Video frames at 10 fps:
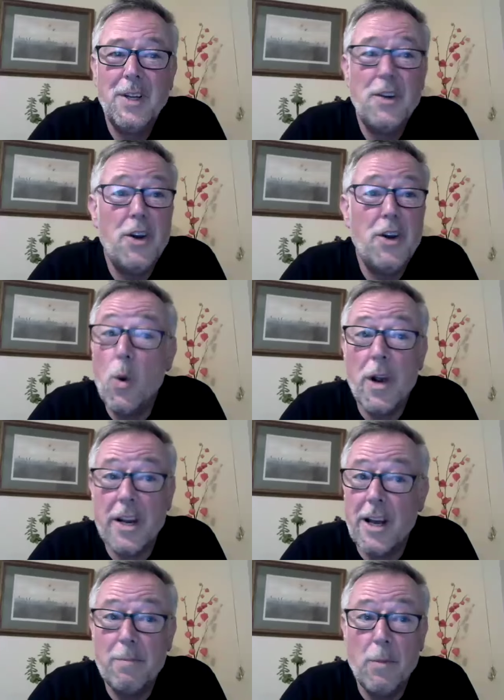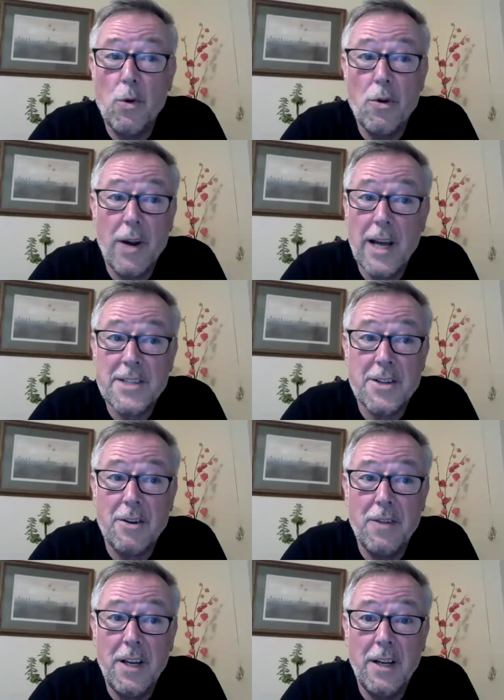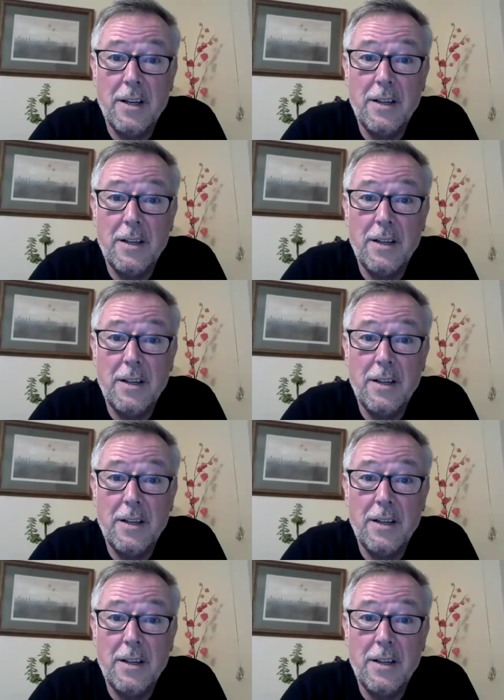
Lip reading: No one can have more or less of it.